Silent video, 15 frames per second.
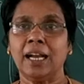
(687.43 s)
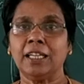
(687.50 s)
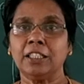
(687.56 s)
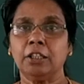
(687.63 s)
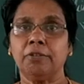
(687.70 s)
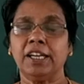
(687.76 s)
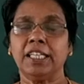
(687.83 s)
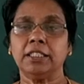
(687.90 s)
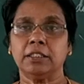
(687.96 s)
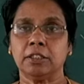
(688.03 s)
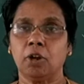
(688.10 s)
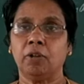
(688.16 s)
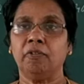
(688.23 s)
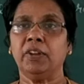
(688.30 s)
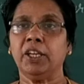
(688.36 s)
otherwise
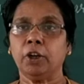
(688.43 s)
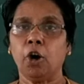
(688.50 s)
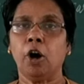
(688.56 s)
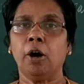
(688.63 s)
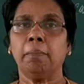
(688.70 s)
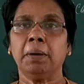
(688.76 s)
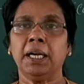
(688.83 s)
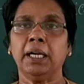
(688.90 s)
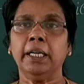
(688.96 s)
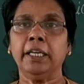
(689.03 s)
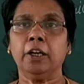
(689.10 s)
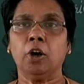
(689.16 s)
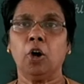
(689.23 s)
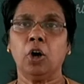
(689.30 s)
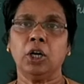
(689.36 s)
we
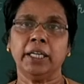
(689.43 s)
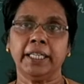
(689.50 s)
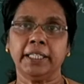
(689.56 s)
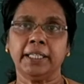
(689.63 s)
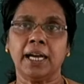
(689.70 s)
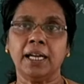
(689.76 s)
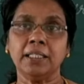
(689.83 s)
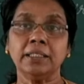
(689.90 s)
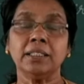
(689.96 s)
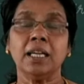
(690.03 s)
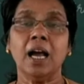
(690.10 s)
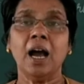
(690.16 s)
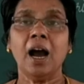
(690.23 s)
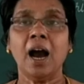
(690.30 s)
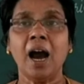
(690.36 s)
commonly call it as
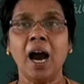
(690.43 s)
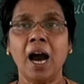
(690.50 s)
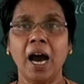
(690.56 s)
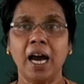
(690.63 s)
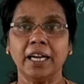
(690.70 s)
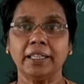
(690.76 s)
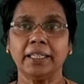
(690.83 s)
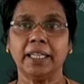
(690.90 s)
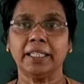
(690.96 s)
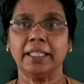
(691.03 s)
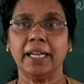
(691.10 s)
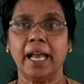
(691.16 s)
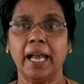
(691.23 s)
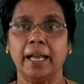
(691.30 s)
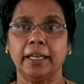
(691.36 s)
heart
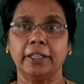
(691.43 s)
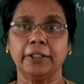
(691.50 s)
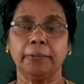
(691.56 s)
attack.